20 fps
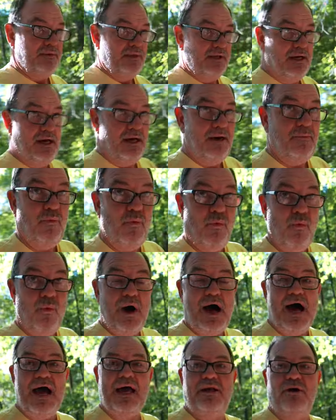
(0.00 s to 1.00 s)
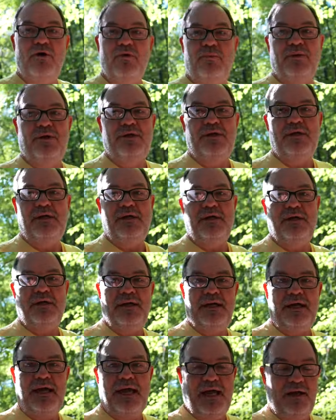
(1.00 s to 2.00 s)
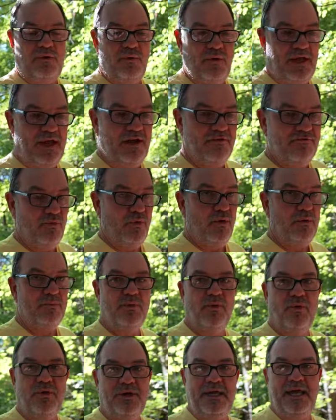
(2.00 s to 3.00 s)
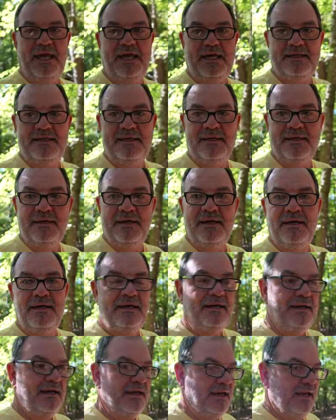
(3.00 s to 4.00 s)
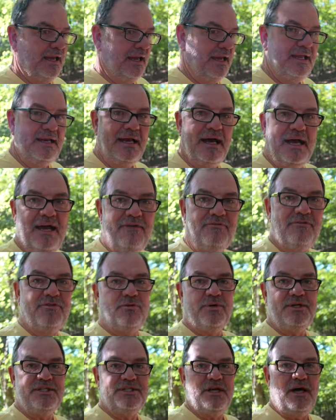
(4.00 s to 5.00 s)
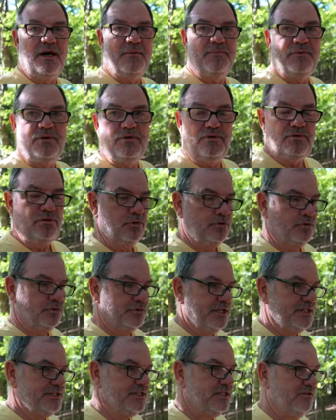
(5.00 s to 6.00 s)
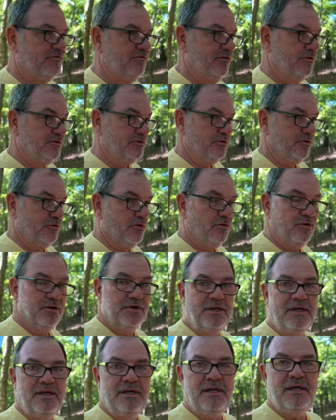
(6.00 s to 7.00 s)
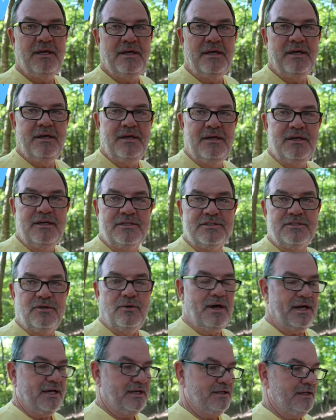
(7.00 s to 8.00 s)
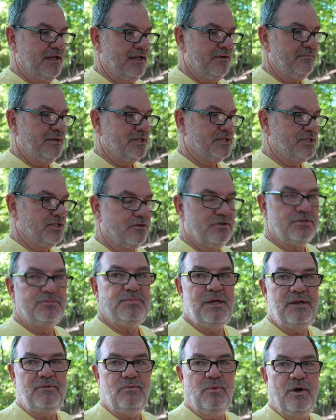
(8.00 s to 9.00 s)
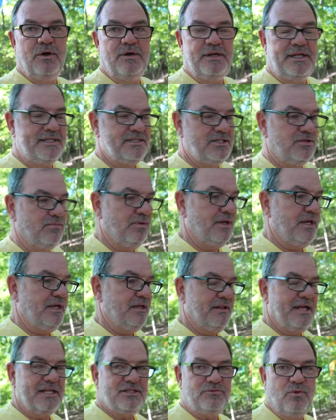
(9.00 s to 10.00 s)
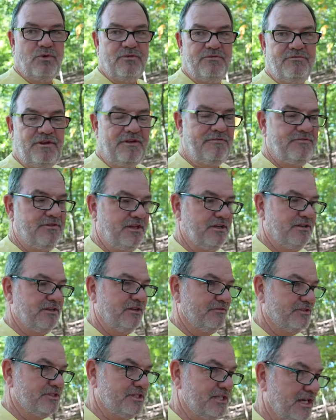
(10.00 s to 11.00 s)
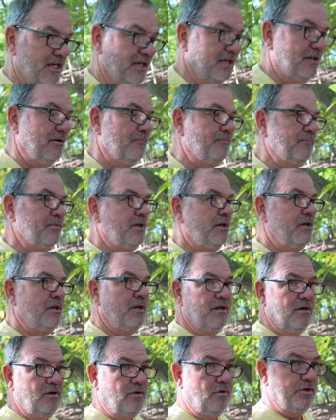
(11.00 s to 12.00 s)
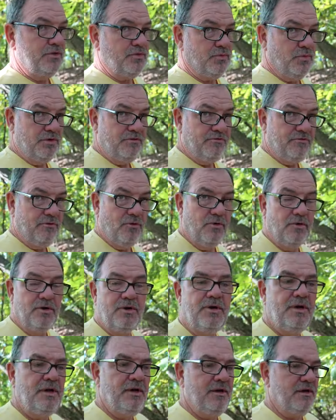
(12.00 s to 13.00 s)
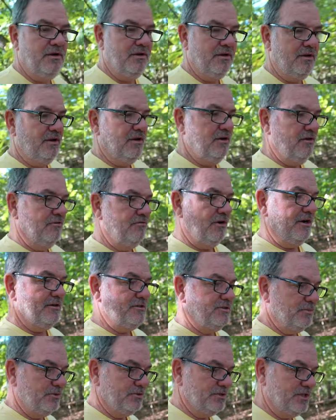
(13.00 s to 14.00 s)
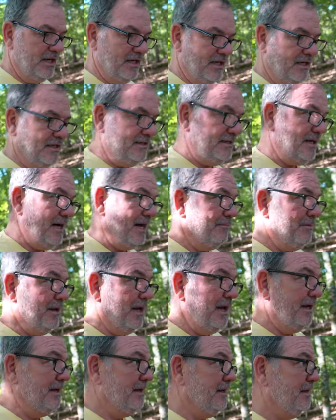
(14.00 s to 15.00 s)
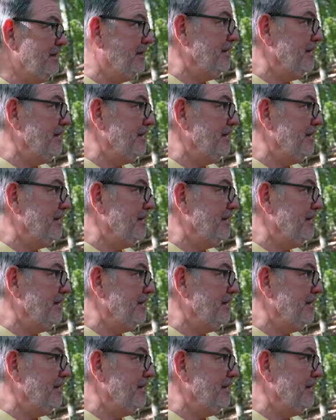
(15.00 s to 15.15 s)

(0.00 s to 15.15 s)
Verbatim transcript: um, wide open at f1.8. And I have a three-stop neutral density filter on so I can keep my shutter speed where it needs to be, and that's 1 50th of a second on a 24 frames per second timeline.